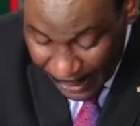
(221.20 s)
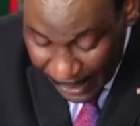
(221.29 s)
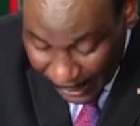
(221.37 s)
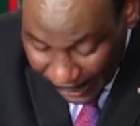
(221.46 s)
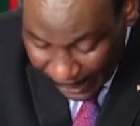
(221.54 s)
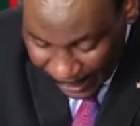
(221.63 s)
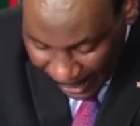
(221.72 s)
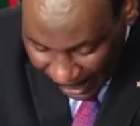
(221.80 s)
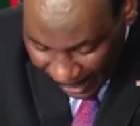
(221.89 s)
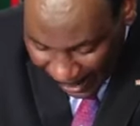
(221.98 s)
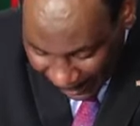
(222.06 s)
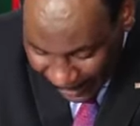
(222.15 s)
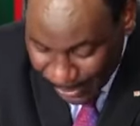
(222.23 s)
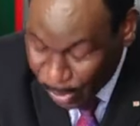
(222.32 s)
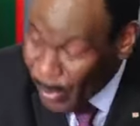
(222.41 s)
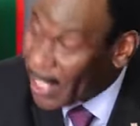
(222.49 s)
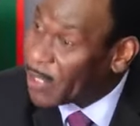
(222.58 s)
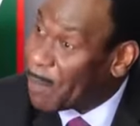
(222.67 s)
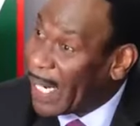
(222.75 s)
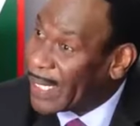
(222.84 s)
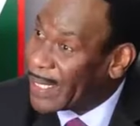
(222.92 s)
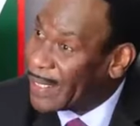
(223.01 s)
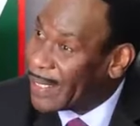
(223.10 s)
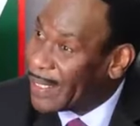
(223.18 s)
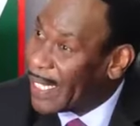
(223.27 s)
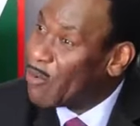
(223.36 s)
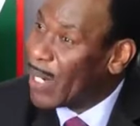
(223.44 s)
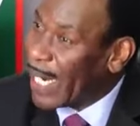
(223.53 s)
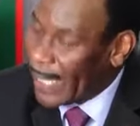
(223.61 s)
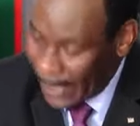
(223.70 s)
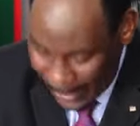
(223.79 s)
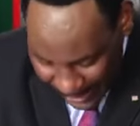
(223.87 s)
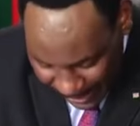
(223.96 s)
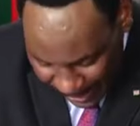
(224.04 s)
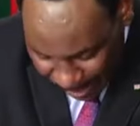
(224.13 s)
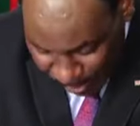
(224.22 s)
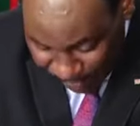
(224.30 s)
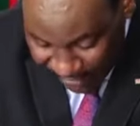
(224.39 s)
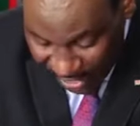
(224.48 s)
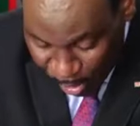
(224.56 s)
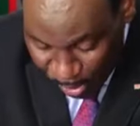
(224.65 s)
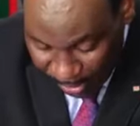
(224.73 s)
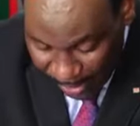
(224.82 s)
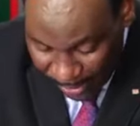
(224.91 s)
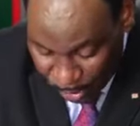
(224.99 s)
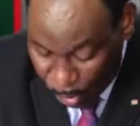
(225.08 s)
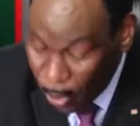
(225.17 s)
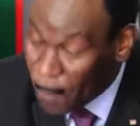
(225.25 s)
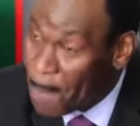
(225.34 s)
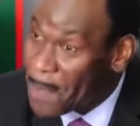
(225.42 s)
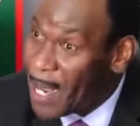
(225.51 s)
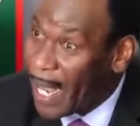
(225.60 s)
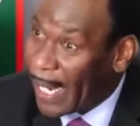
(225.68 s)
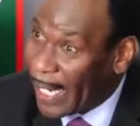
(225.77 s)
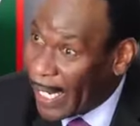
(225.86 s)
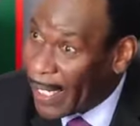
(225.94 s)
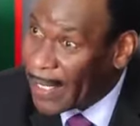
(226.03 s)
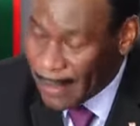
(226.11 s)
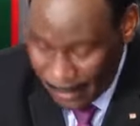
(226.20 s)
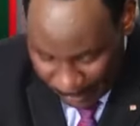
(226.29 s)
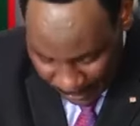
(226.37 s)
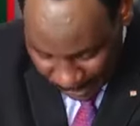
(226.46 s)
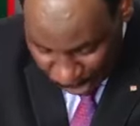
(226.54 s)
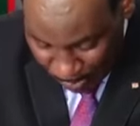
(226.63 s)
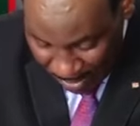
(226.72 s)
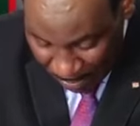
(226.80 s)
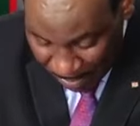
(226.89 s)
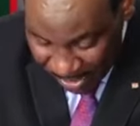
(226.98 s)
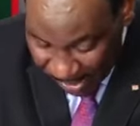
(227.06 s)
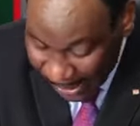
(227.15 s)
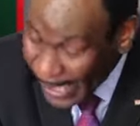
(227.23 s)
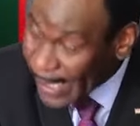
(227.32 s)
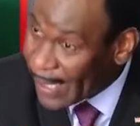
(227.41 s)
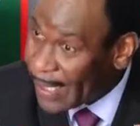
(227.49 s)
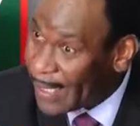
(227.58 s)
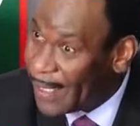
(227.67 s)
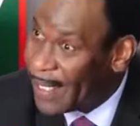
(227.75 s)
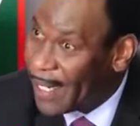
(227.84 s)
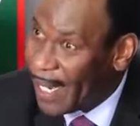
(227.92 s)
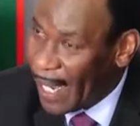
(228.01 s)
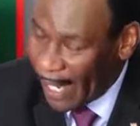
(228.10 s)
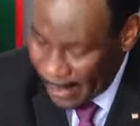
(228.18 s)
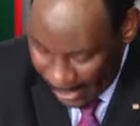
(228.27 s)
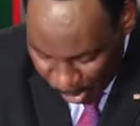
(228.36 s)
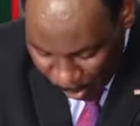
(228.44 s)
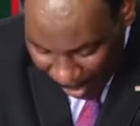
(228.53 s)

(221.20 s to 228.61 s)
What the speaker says: is the earliest we expect. Then we can get the details of the content. So again, to be precise and to